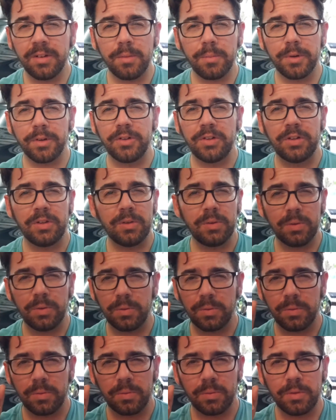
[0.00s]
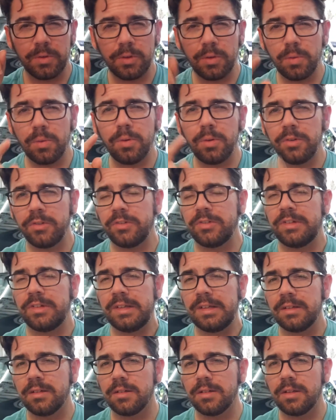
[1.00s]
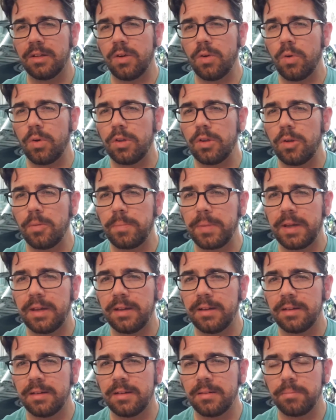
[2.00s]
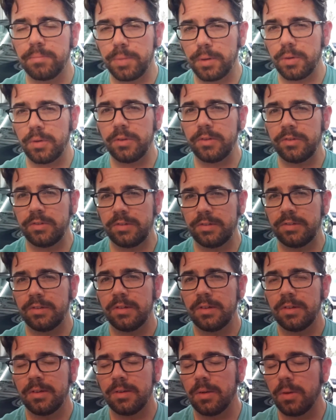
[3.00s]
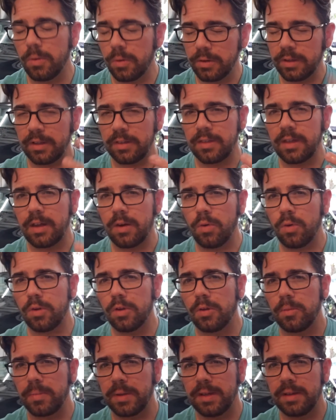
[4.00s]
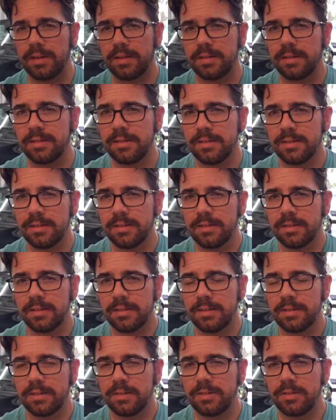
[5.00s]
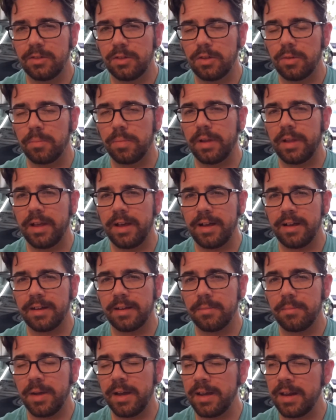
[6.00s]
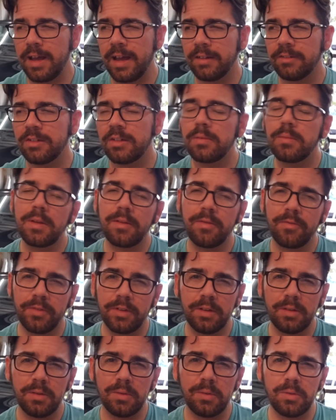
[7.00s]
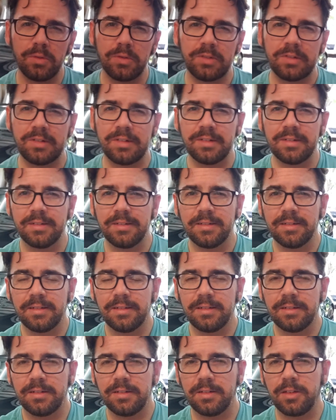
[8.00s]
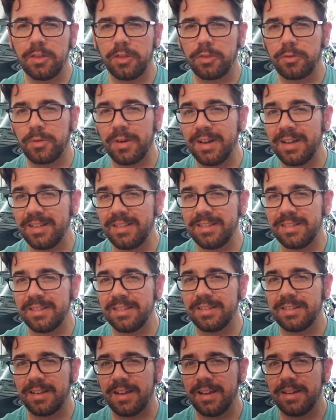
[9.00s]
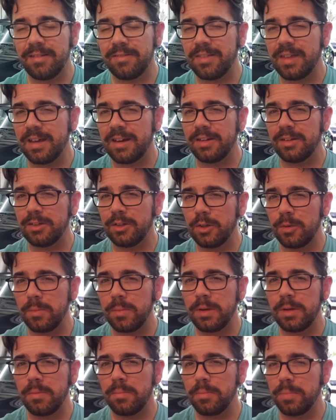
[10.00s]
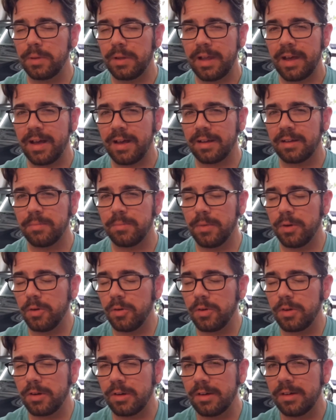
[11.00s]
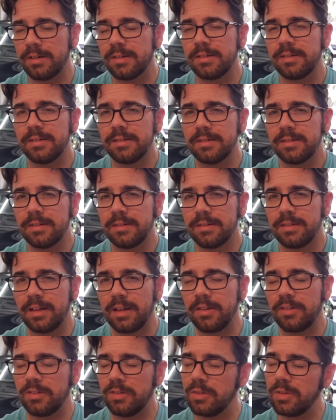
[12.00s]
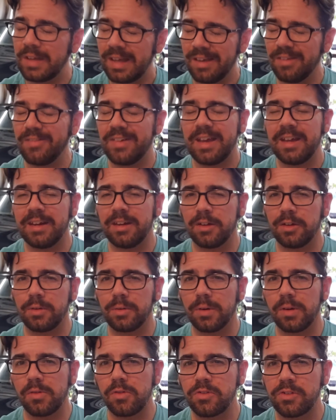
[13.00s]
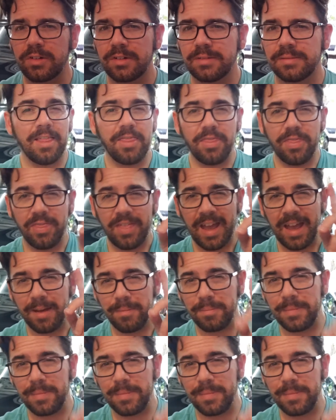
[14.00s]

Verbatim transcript: number two, your steel oil pan bolts holding that oil pan to the block might actually be fused to the threads inside of that aluminum block motor thanks to galvanic corrosion. And that